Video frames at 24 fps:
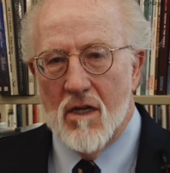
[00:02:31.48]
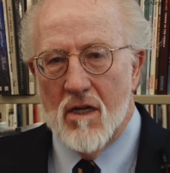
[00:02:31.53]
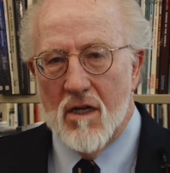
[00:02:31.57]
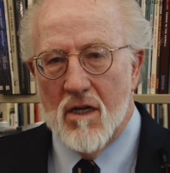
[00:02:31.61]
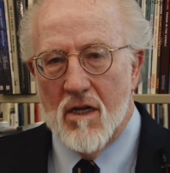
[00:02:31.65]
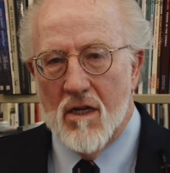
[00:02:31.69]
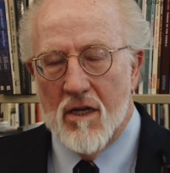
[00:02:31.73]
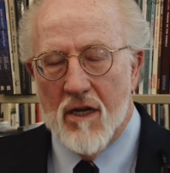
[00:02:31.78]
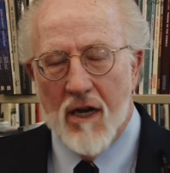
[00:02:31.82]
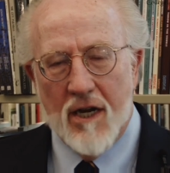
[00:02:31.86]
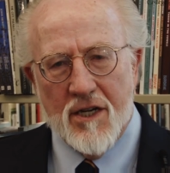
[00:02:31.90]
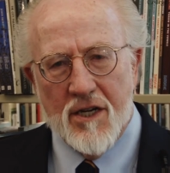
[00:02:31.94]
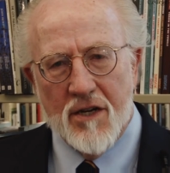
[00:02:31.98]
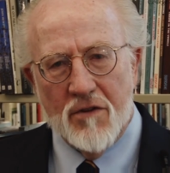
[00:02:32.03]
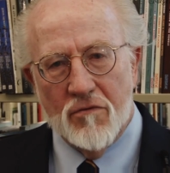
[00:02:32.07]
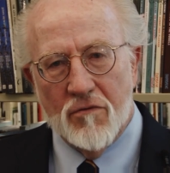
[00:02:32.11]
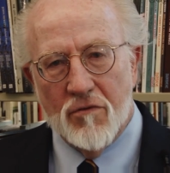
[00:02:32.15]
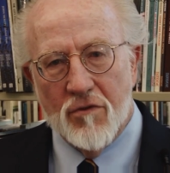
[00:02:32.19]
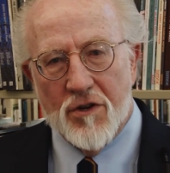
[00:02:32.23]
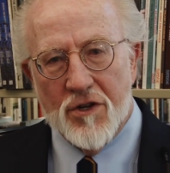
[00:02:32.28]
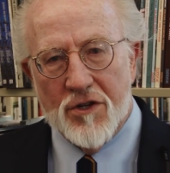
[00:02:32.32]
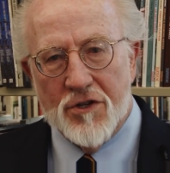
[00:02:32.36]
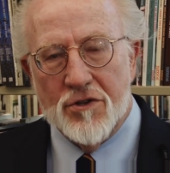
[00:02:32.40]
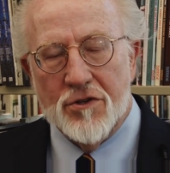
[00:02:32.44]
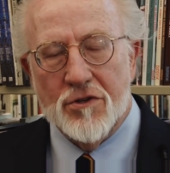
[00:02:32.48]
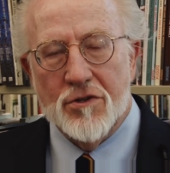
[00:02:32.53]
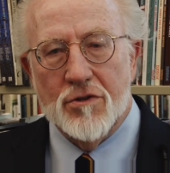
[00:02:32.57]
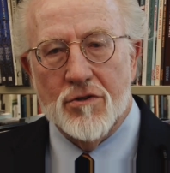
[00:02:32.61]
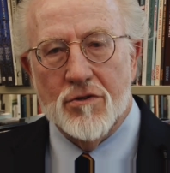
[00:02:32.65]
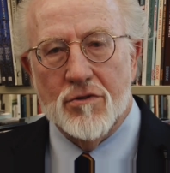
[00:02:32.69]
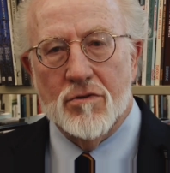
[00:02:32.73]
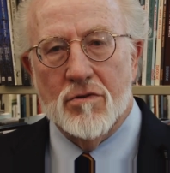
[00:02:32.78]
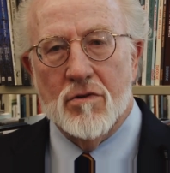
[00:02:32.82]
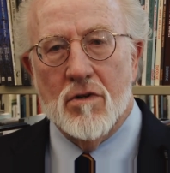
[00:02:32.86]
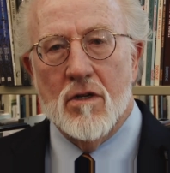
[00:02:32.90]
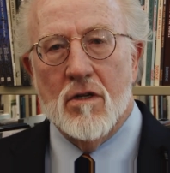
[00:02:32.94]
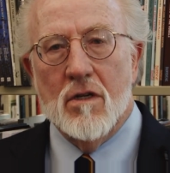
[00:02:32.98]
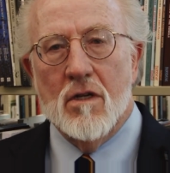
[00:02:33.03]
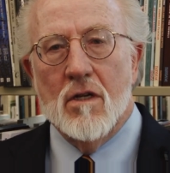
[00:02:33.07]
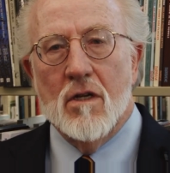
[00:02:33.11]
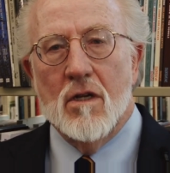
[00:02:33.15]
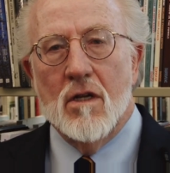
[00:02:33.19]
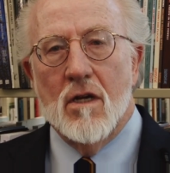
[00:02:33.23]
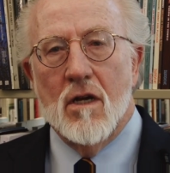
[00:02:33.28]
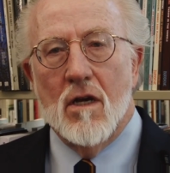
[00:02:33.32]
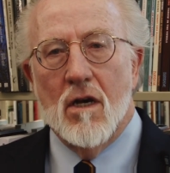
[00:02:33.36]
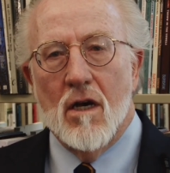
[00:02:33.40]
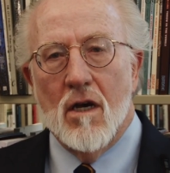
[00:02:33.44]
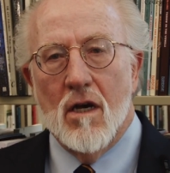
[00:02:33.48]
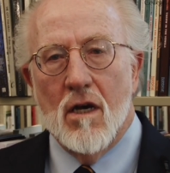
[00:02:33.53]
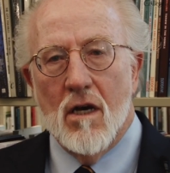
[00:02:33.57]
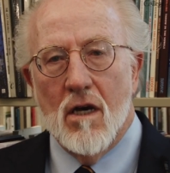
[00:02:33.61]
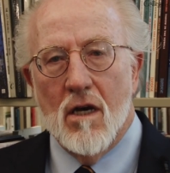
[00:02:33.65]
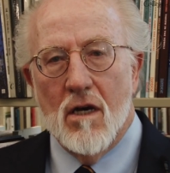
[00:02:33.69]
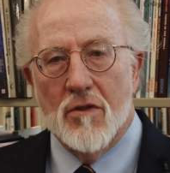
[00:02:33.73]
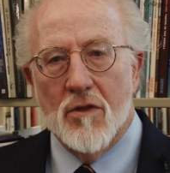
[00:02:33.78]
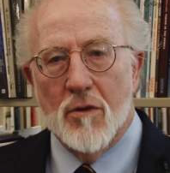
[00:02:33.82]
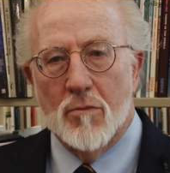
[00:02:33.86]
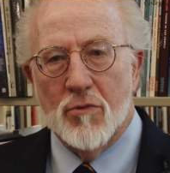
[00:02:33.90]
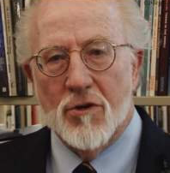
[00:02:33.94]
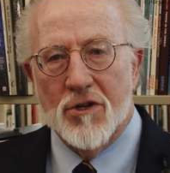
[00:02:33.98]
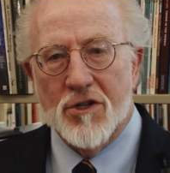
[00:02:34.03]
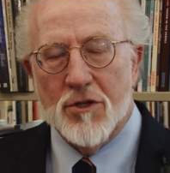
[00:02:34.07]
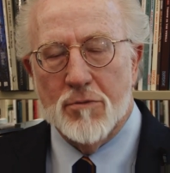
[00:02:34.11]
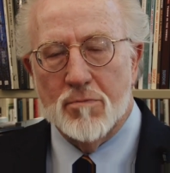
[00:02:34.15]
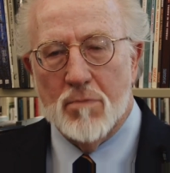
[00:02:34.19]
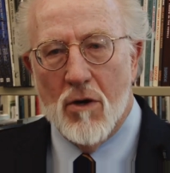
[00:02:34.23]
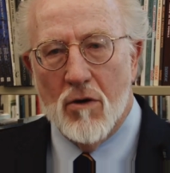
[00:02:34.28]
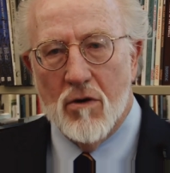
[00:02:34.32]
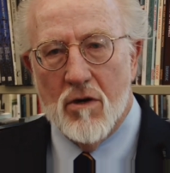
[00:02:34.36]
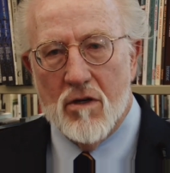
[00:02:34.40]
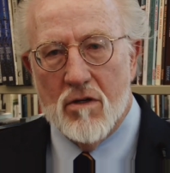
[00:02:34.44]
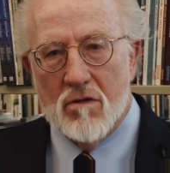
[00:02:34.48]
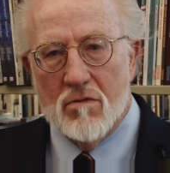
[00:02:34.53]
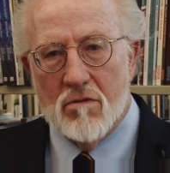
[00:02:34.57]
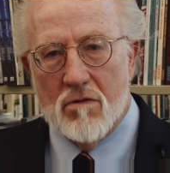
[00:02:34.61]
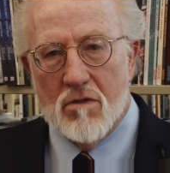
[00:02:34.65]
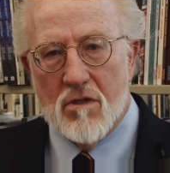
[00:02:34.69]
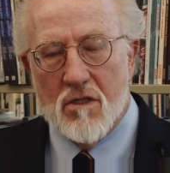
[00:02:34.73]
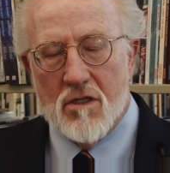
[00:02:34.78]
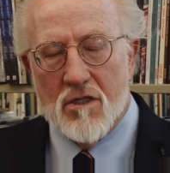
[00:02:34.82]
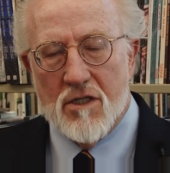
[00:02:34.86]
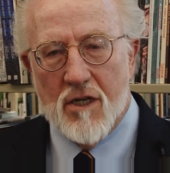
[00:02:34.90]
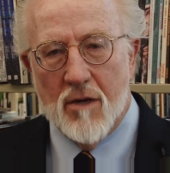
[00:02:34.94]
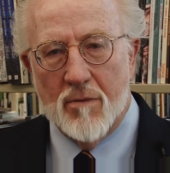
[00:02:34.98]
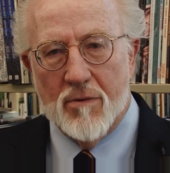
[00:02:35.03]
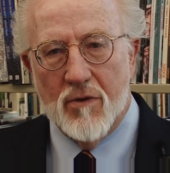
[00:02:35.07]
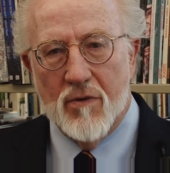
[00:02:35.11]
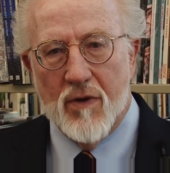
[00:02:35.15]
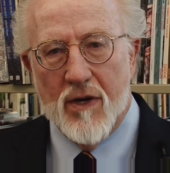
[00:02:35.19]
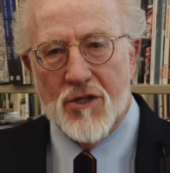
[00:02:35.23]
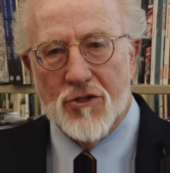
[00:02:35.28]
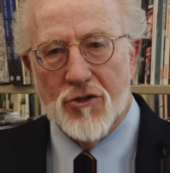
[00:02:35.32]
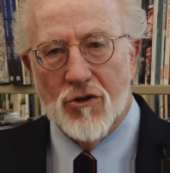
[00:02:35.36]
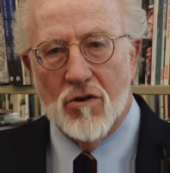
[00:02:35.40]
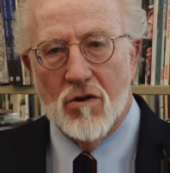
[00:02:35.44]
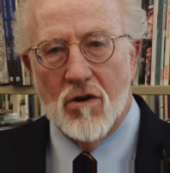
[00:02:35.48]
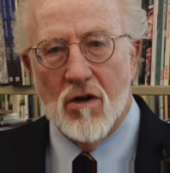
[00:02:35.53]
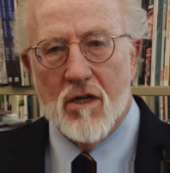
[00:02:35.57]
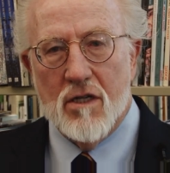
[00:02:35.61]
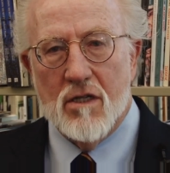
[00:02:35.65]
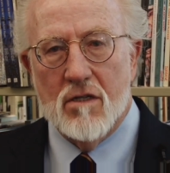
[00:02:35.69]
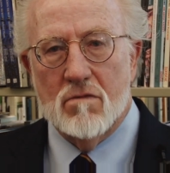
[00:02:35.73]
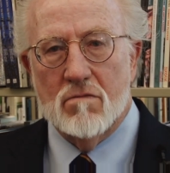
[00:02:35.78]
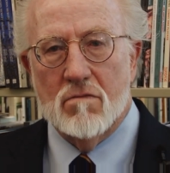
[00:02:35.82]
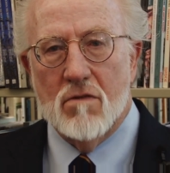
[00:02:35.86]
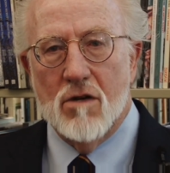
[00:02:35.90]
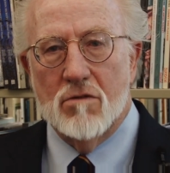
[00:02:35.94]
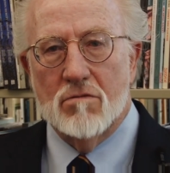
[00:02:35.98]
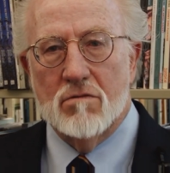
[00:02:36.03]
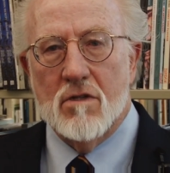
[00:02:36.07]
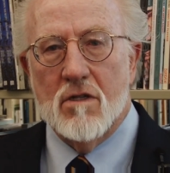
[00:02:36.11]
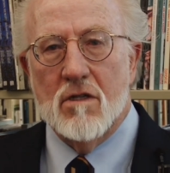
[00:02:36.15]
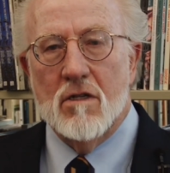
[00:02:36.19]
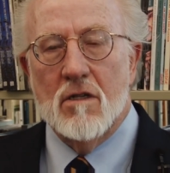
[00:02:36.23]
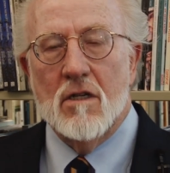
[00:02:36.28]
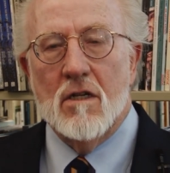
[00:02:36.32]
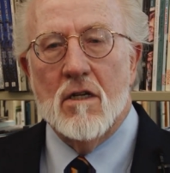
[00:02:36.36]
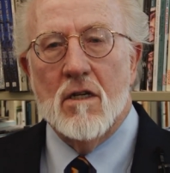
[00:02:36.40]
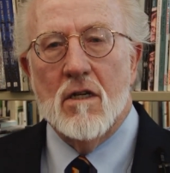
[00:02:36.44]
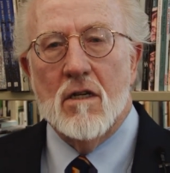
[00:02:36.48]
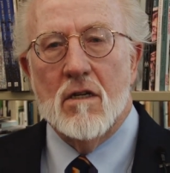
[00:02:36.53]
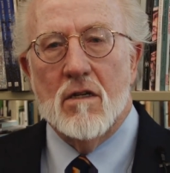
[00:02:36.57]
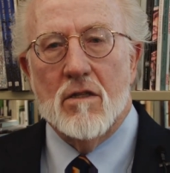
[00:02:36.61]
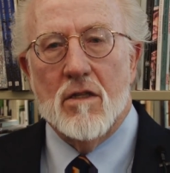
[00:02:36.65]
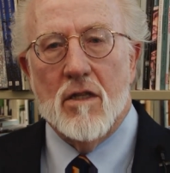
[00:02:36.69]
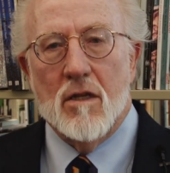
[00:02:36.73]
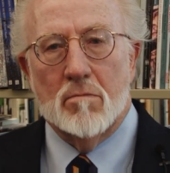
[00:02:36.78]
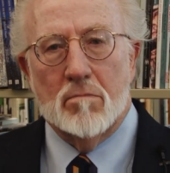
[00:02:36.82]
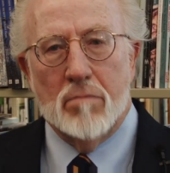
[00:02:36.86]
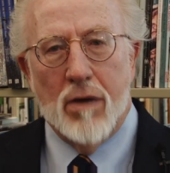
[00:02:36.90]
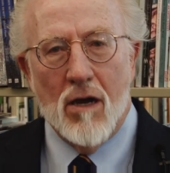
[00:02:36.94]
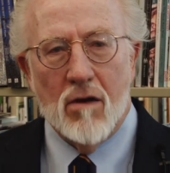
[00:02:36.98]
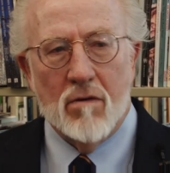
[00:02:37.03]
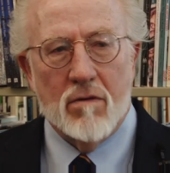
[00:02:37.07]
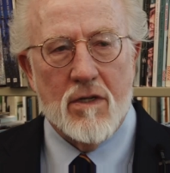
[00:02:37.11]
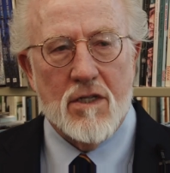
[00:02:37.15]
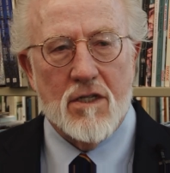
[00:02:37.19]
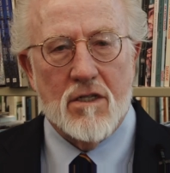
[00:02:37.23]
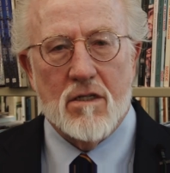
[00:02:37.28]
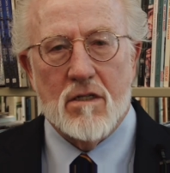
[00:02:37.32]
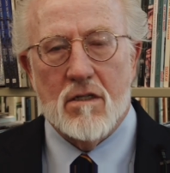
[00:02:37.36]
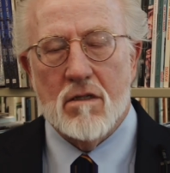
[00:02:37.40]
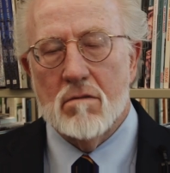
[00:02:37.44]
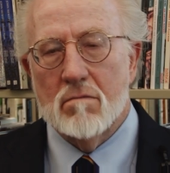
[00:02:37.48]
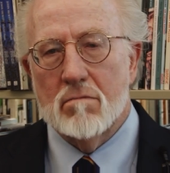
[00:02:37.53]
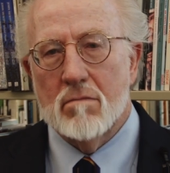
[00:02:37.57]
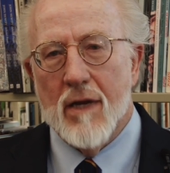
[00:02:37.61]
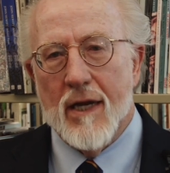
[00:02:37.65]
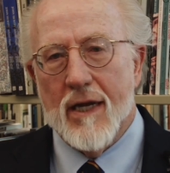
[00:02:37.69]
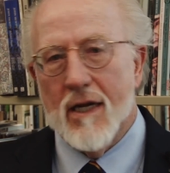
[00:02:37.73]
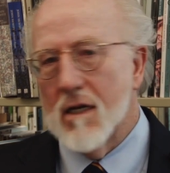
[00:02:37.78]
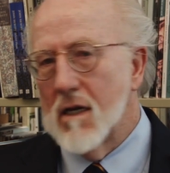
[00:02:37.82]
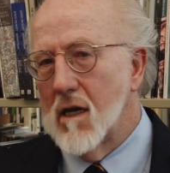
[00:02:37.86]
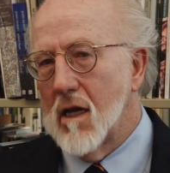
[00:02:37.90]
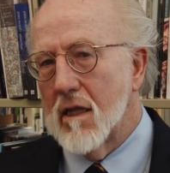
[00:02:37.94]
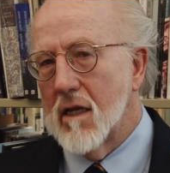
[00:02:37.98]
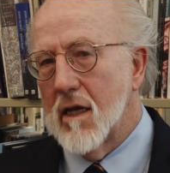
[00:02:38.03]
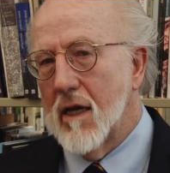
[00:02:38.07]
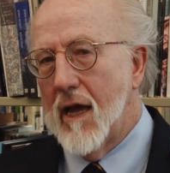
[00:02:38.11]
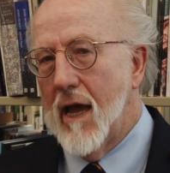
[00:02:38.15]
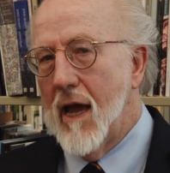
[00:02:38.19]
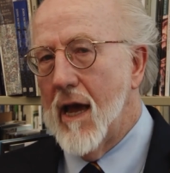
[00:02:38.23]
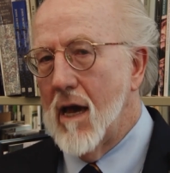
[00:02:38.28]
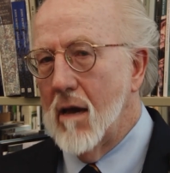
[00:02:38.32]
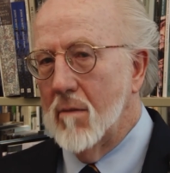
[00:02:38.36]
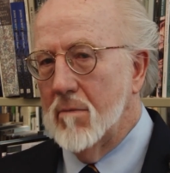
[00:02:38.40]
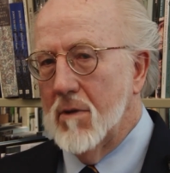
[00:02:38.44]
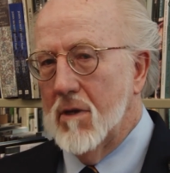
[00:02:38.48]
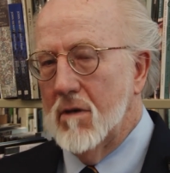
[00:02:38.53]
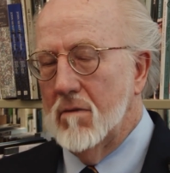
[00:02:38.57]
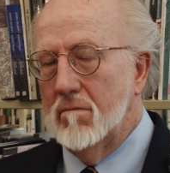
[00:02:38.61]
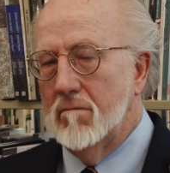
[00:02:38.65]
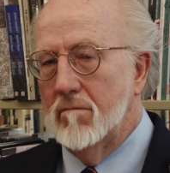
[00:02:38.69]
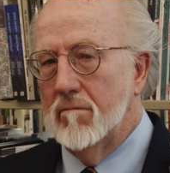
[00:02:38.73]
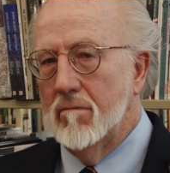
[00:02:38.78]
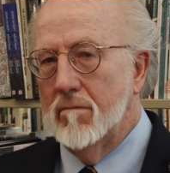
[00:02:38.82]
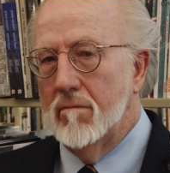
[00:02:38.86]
In 1942, the British poet W.H. Auden wrote that poets make nothing happen.